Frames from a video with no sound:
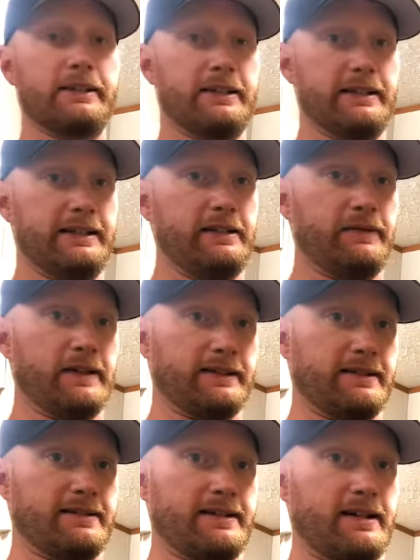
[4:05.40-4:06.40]
the
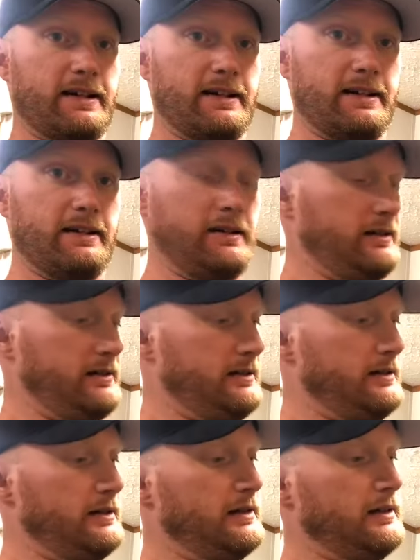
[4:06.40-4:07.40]
defected side.
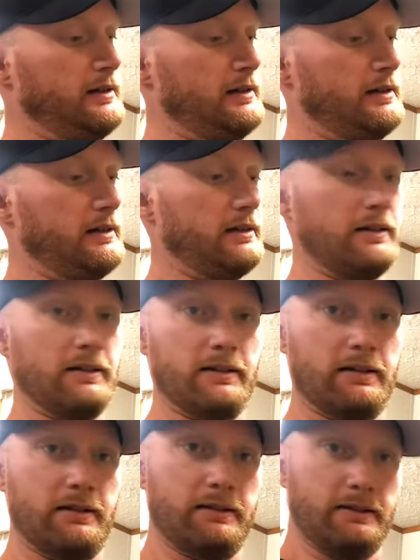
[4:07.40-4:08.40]

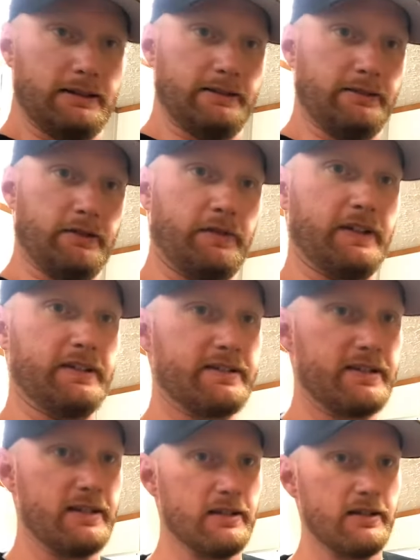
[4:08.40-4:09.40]
I don't know if you can see it,